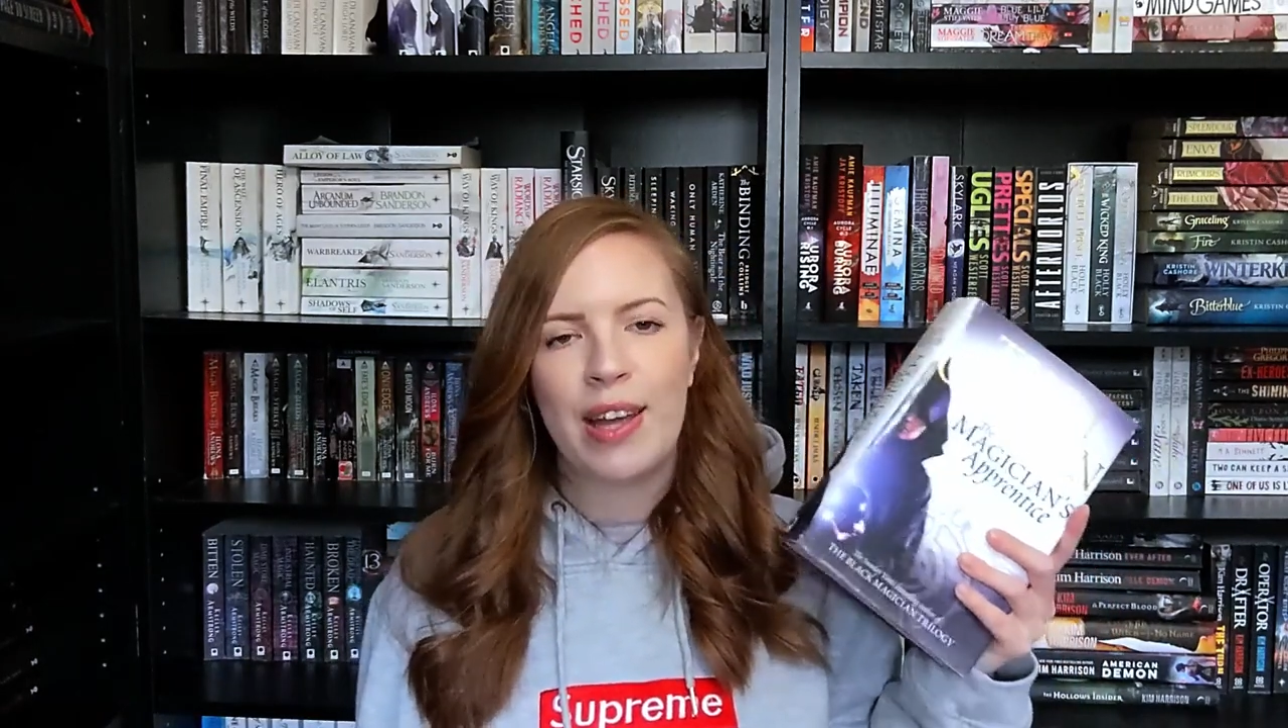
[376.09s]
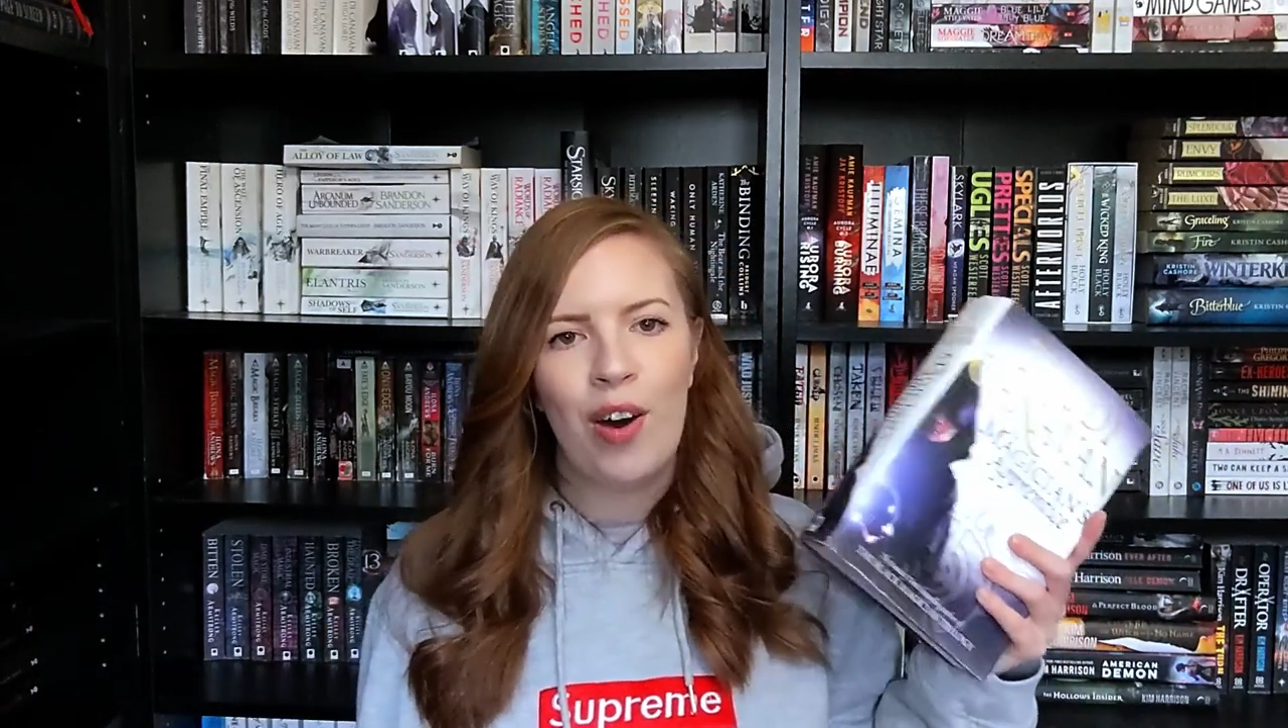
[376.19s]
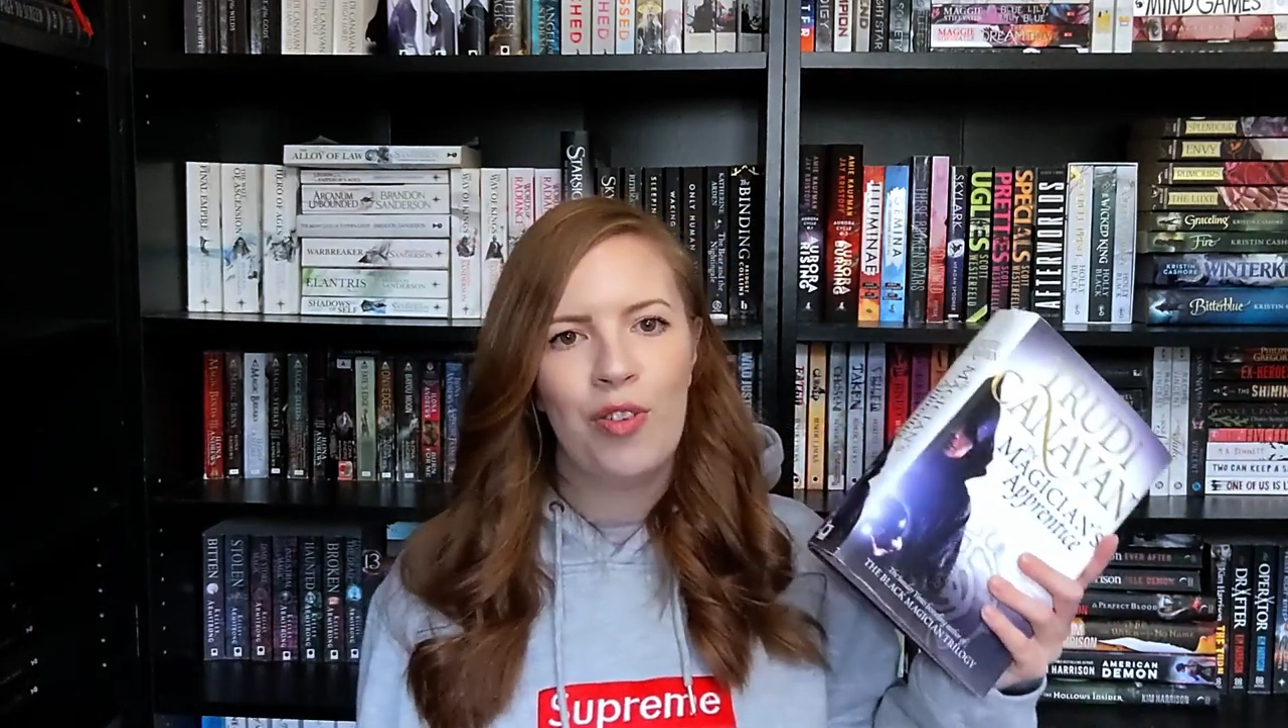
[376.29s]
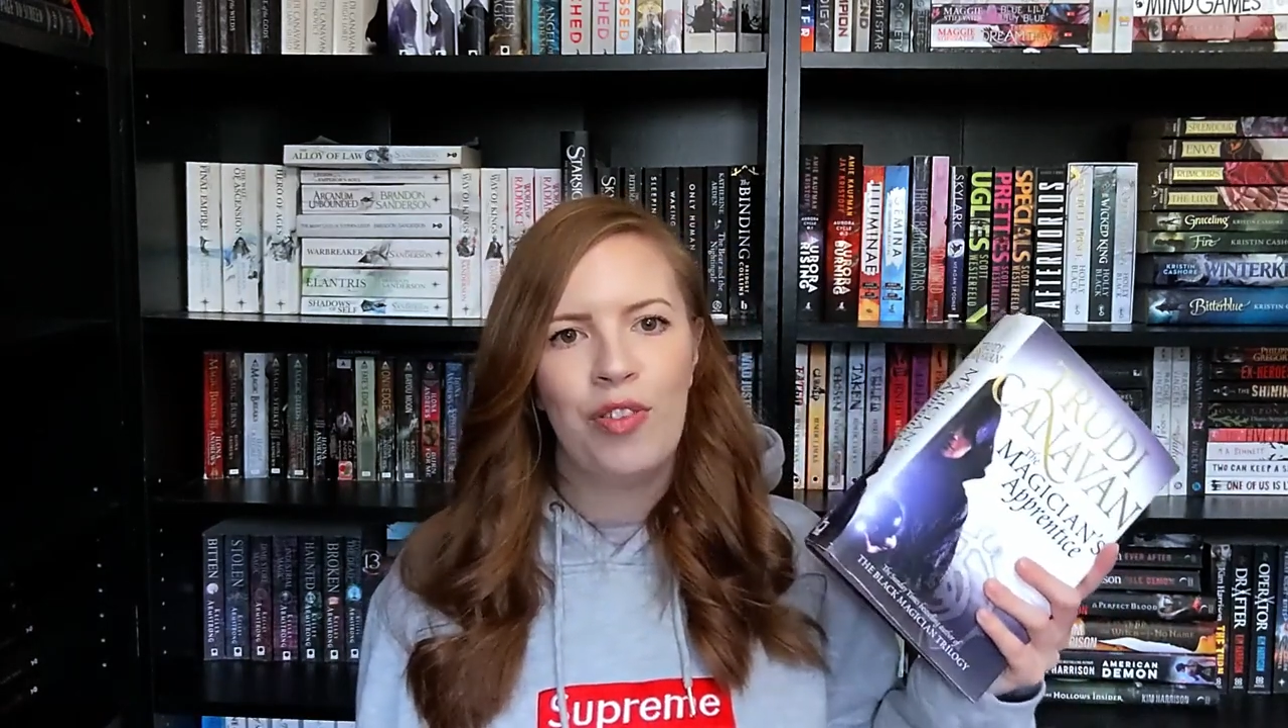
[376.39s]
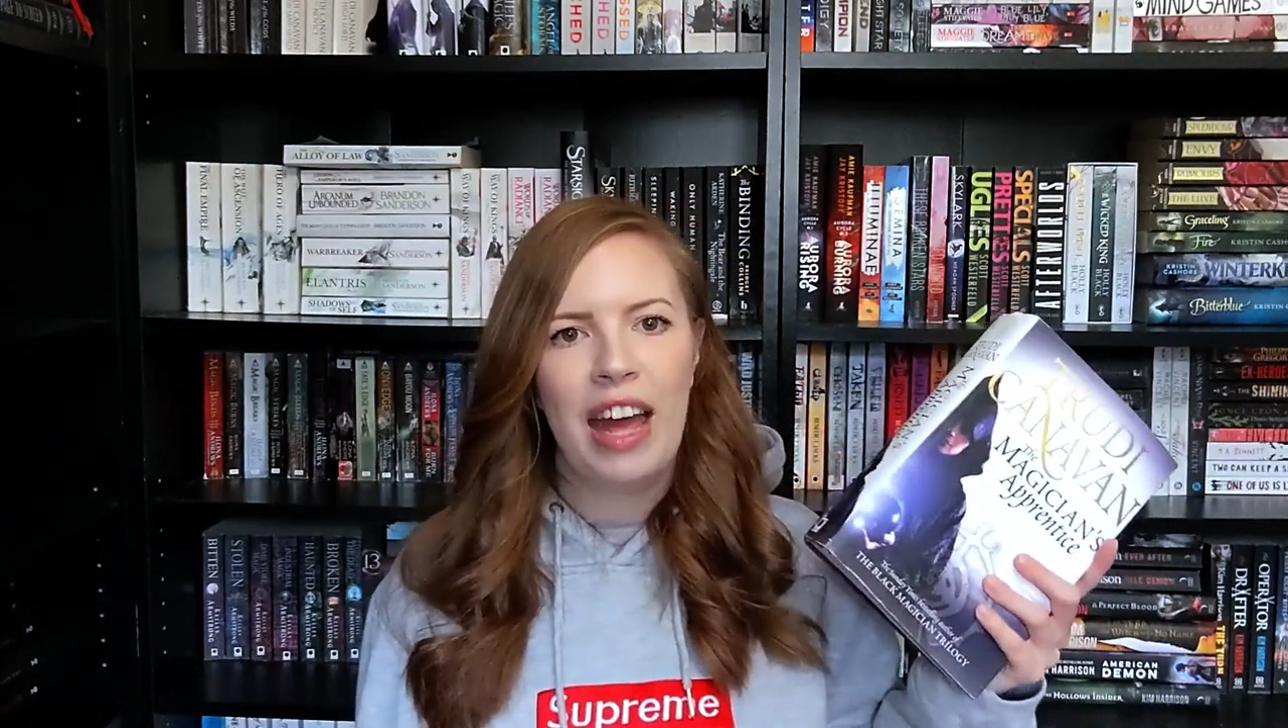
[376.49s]

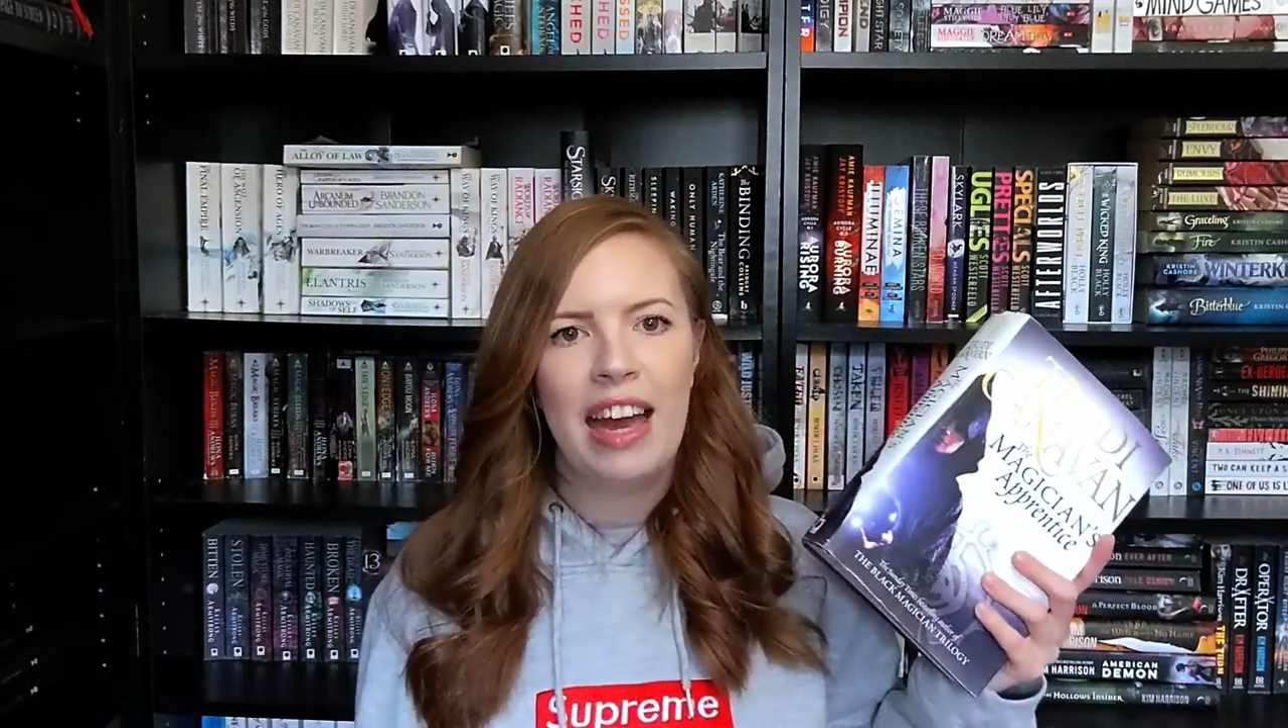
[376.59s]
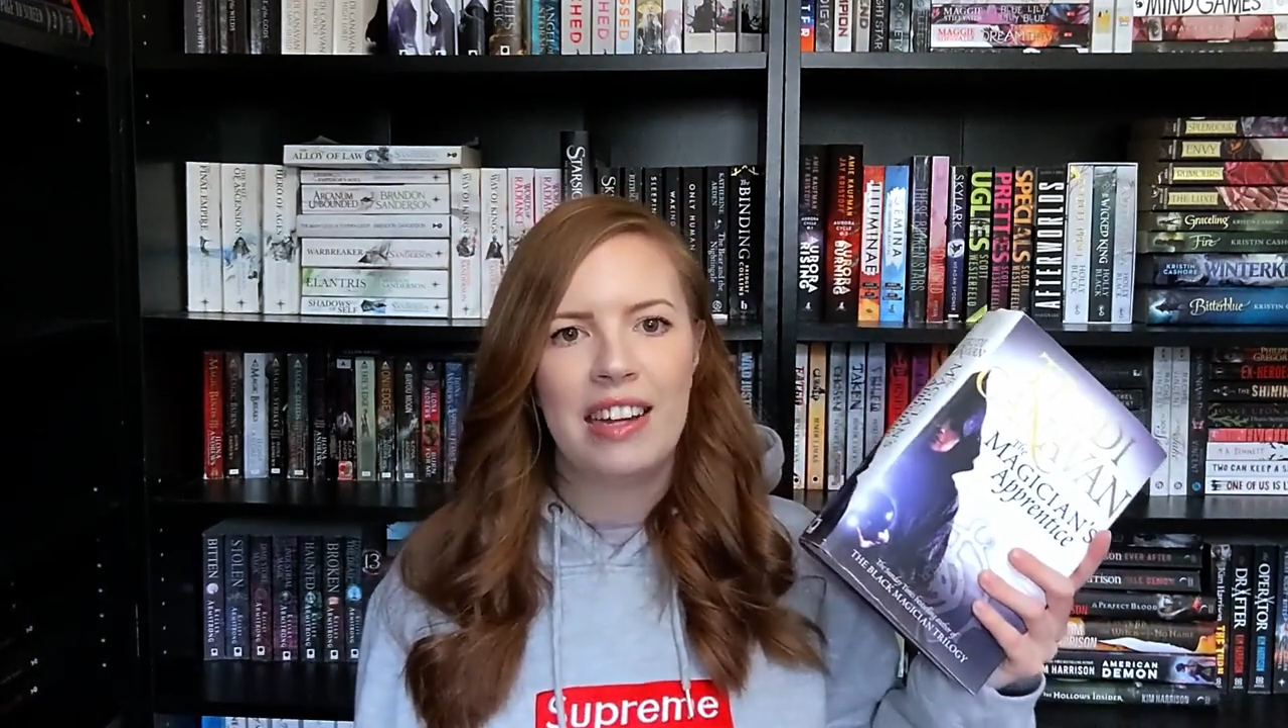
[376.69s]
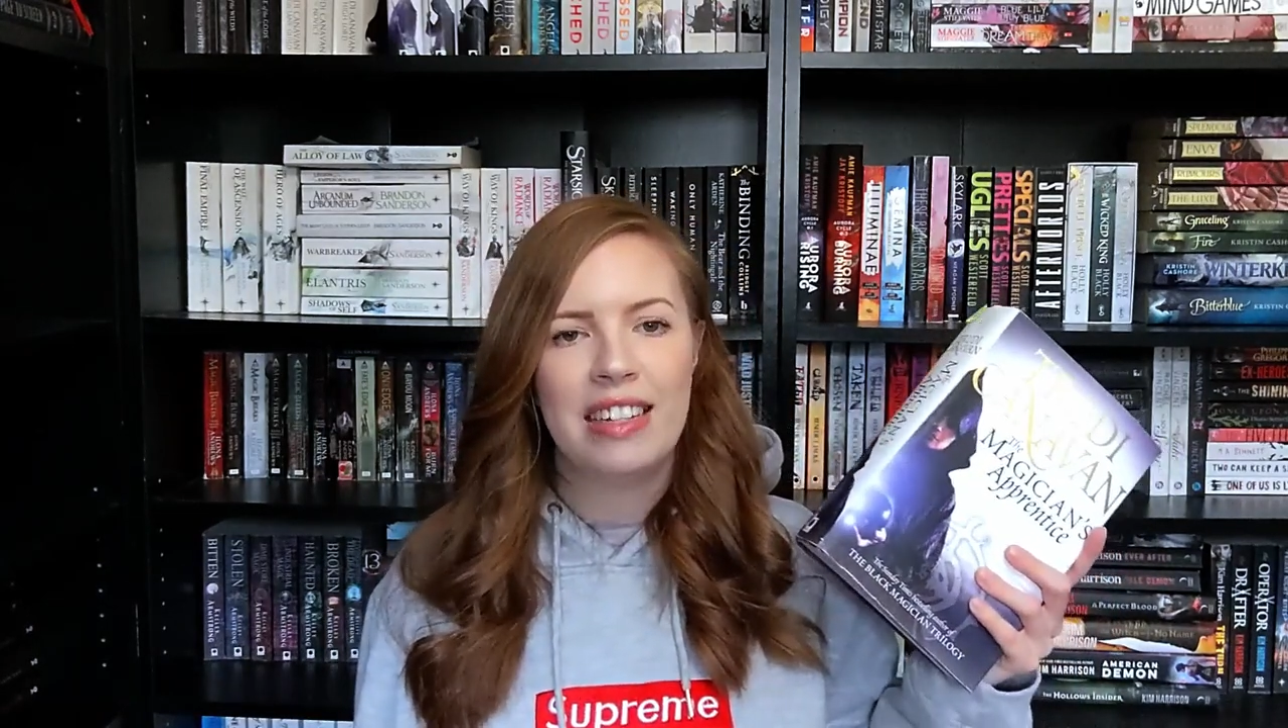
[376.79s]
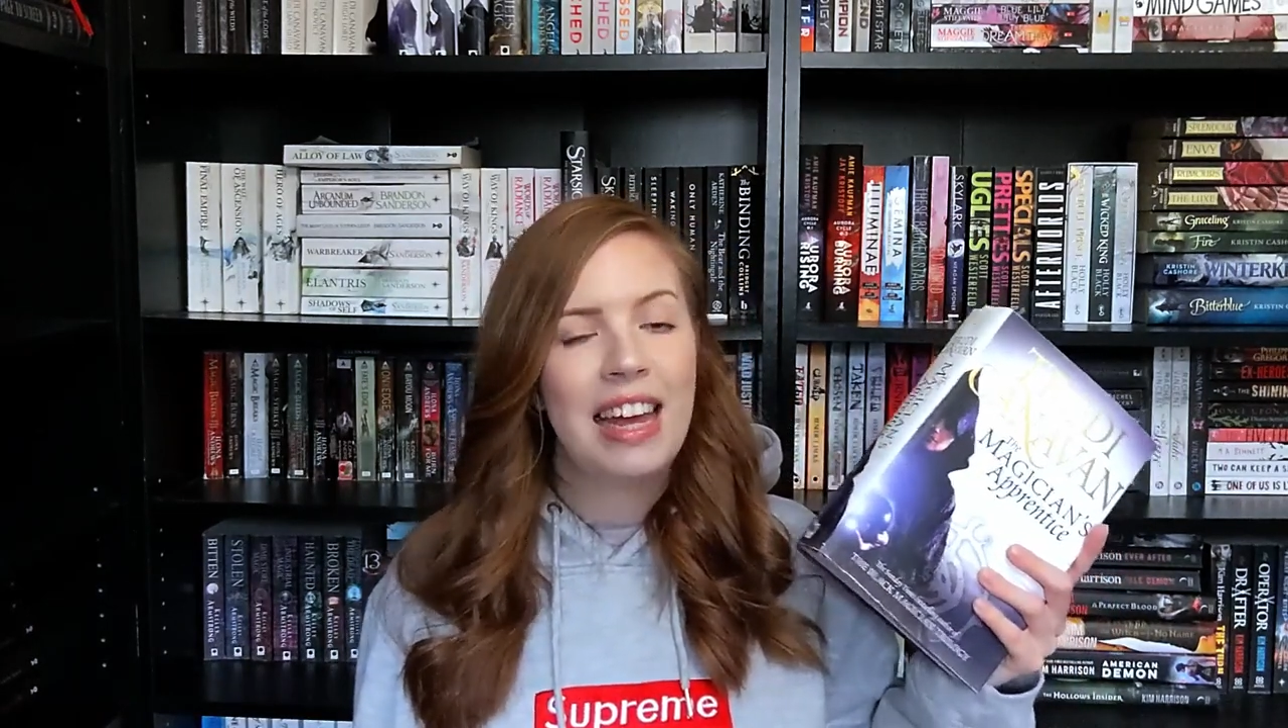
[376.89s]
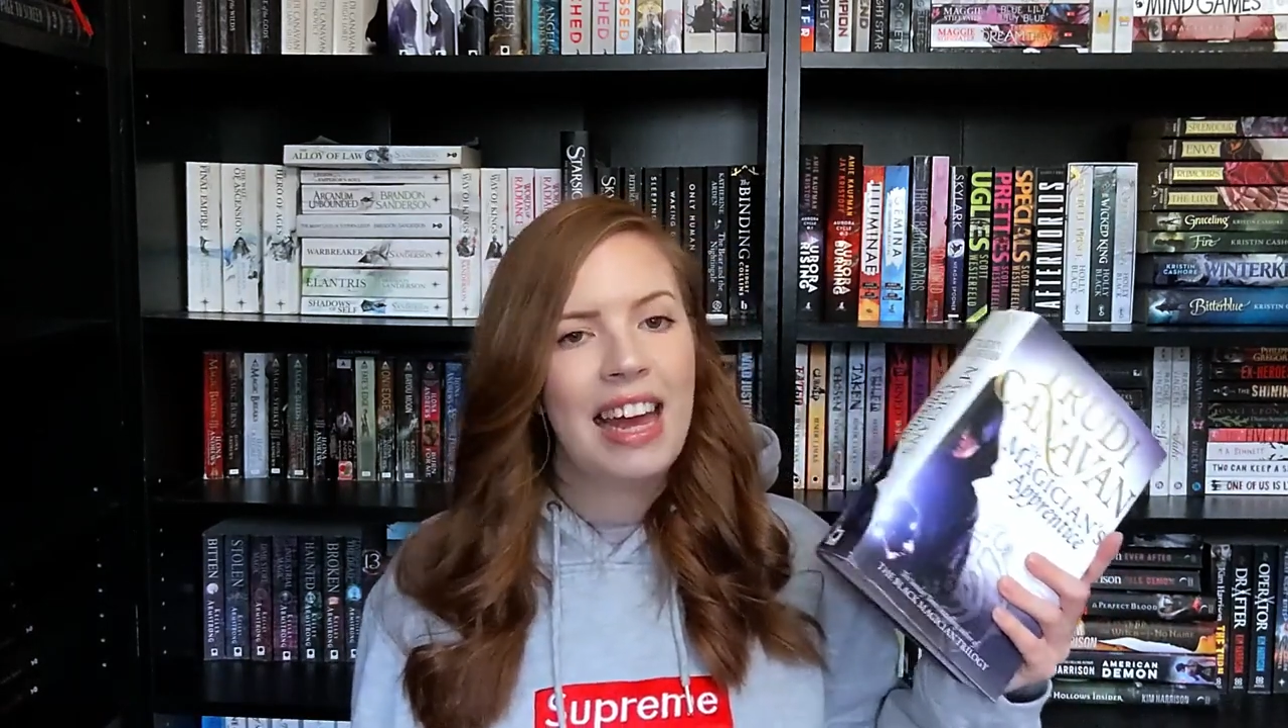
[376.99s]

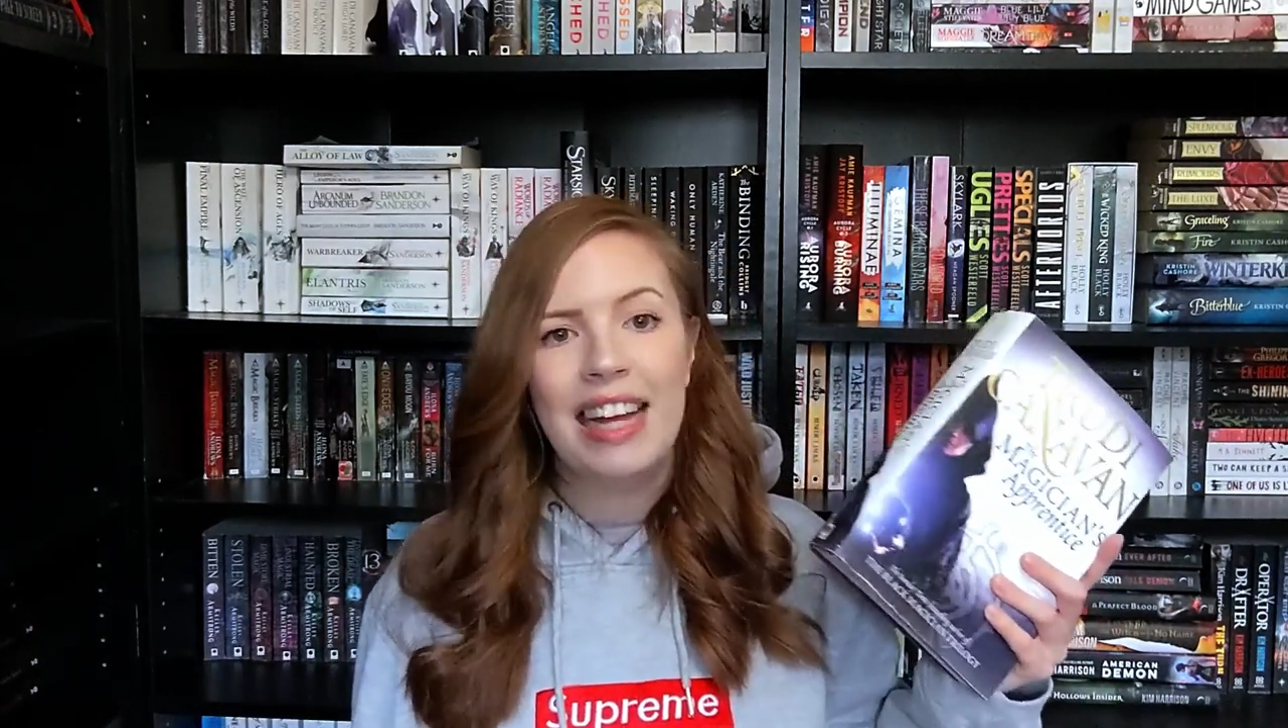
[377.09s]
conflict.